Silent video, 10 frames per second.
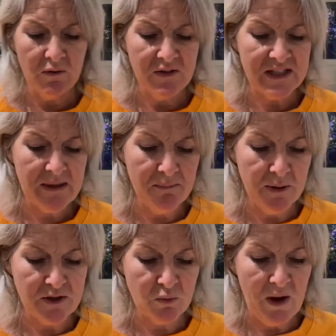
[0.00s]
the
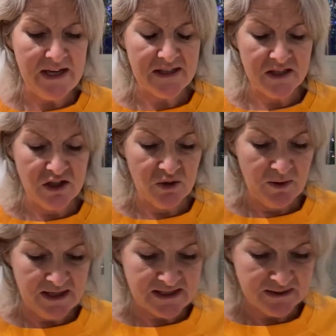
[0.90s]
simplest ways to do
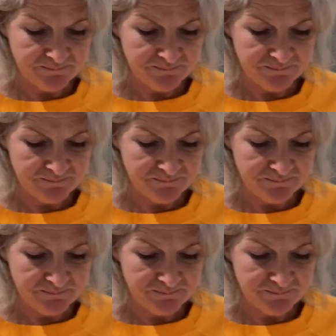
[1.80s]
it.